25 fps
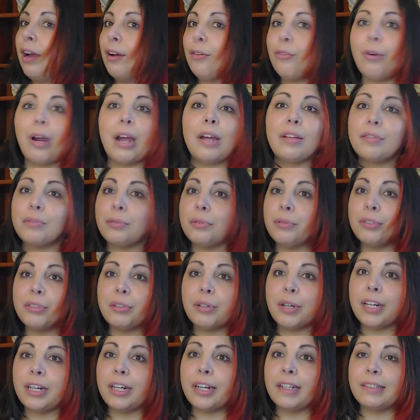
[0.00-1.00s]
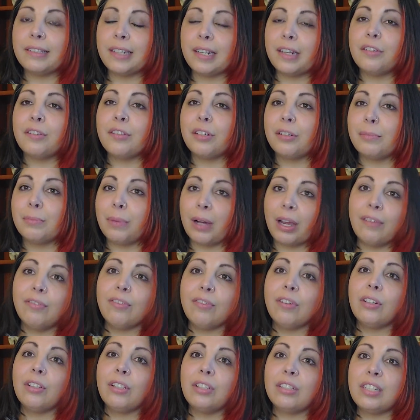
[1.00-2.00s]
a grassroots organization by
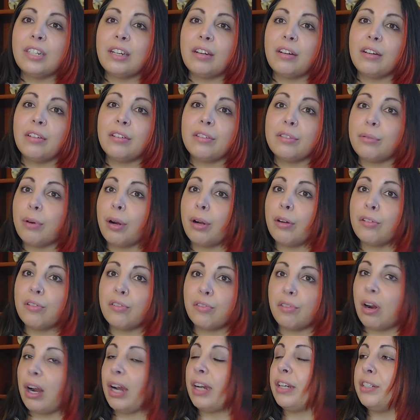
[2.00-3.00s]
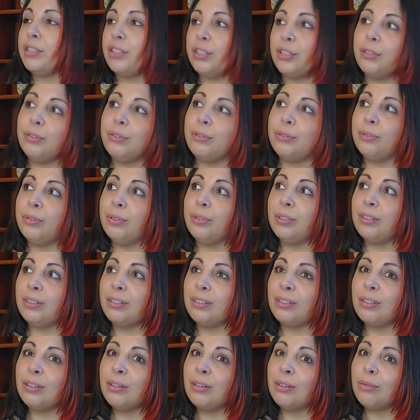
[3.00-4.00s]
volunteers who are trying to
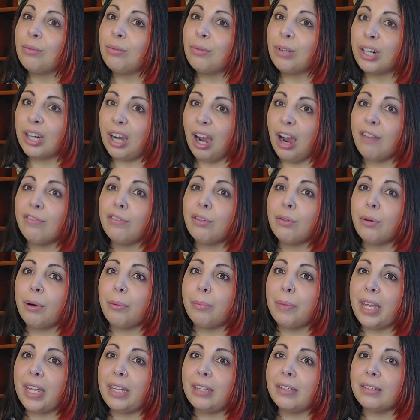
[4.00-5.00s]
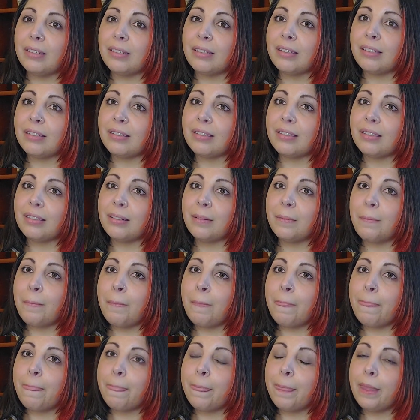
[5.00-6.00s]
recover remains
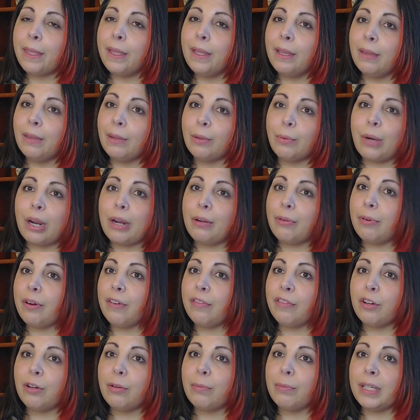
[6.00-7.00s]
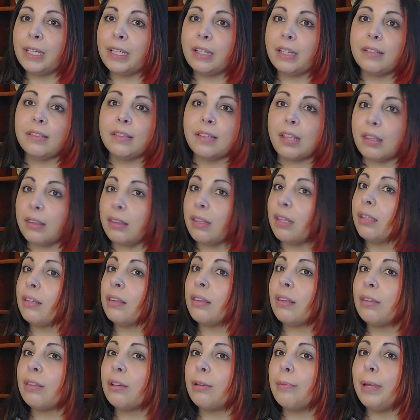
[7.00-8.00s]
in the Red River because they think
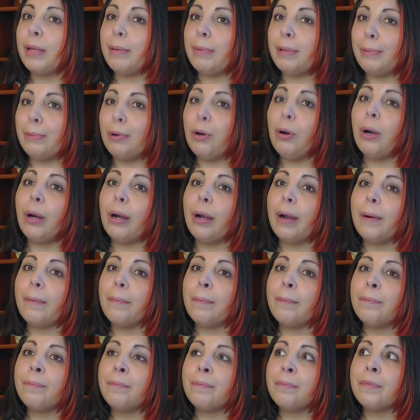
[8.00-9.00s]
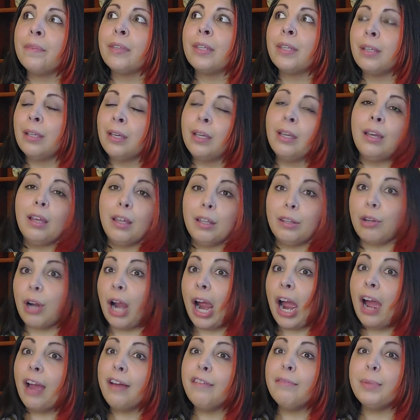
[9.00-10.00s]
that there may be more. And there
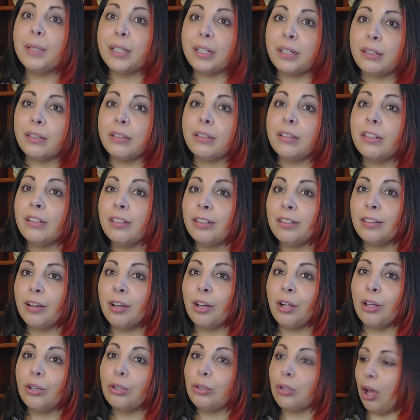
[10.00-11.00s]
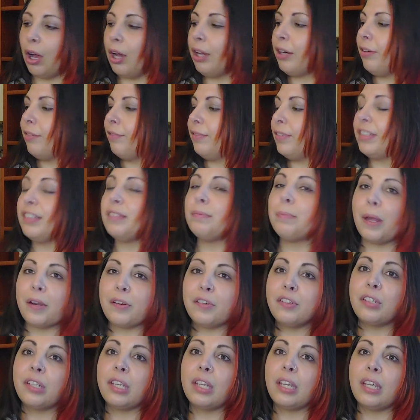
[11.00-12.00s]
have been a lot of,
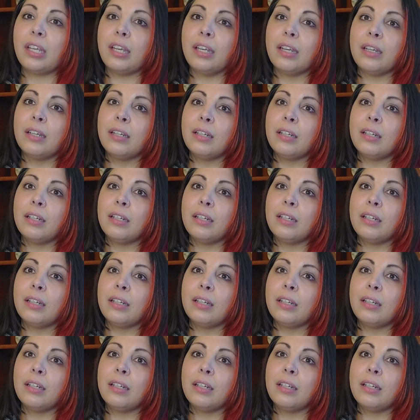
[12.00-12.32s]
especially